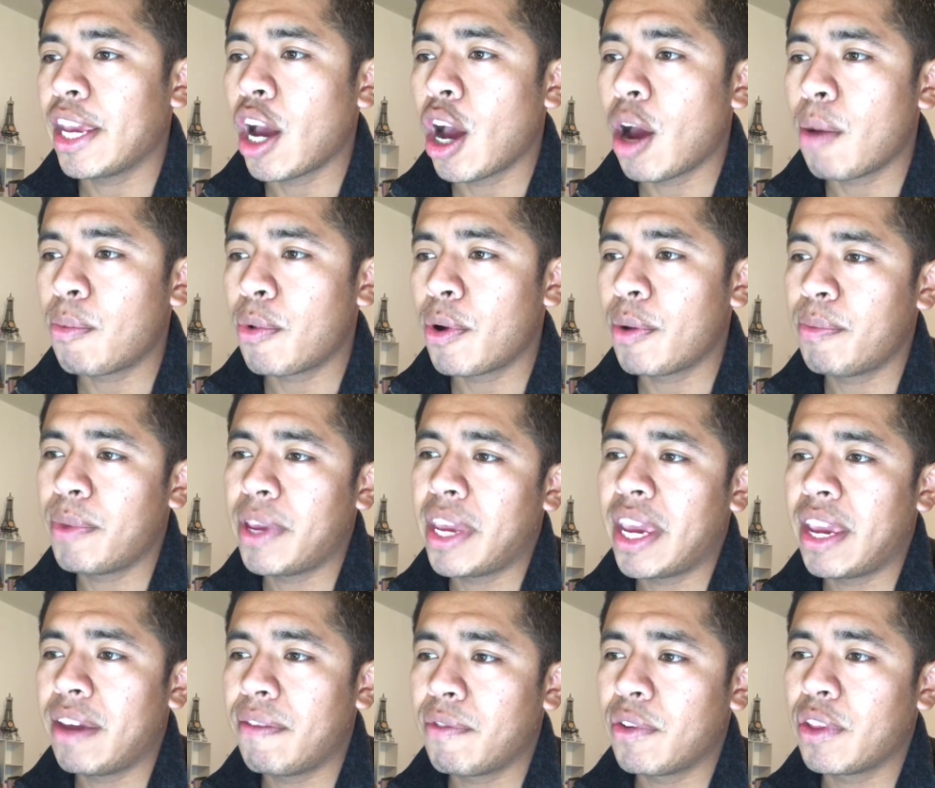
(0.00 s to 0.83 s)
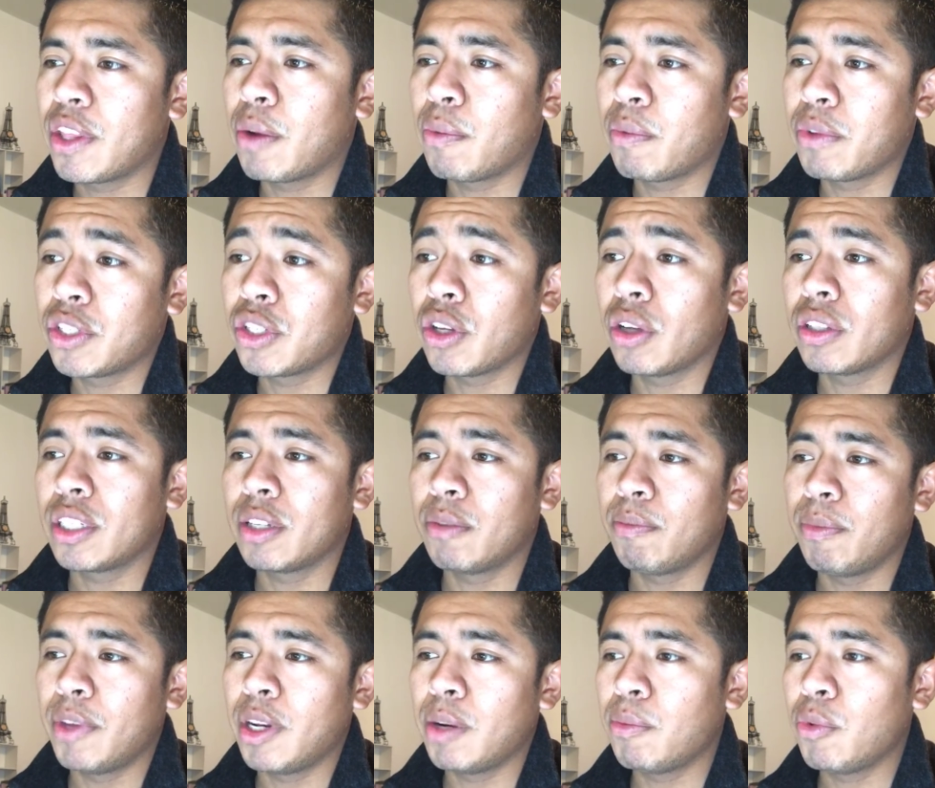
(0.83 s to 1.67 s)
operant behavior that results
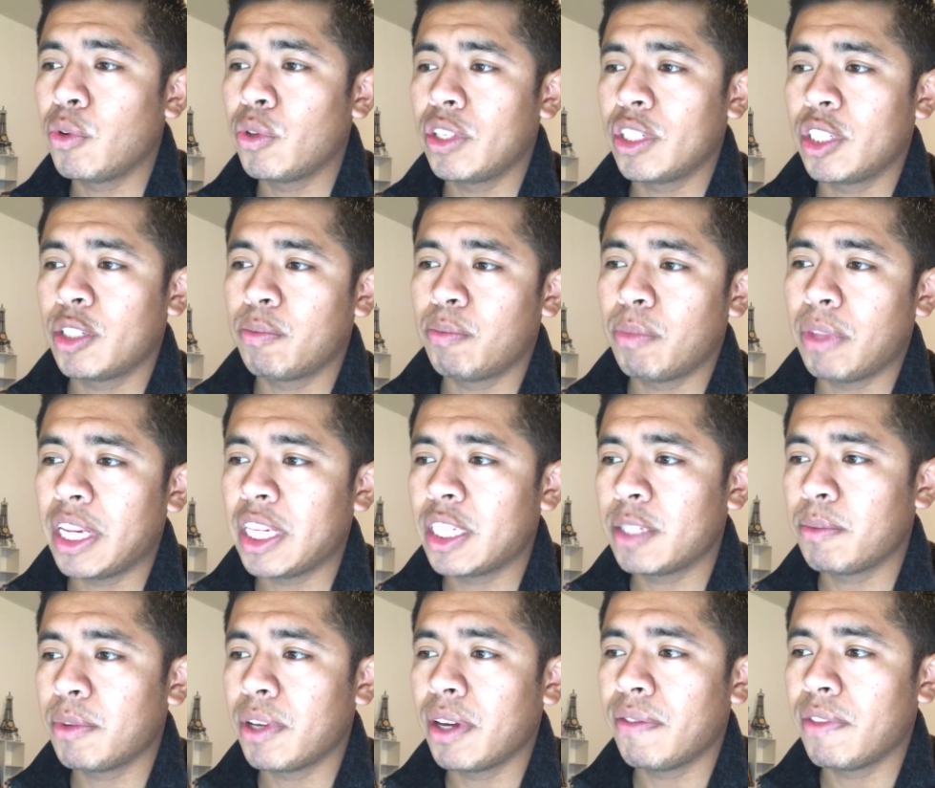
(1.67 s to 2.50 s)
in minimal displacement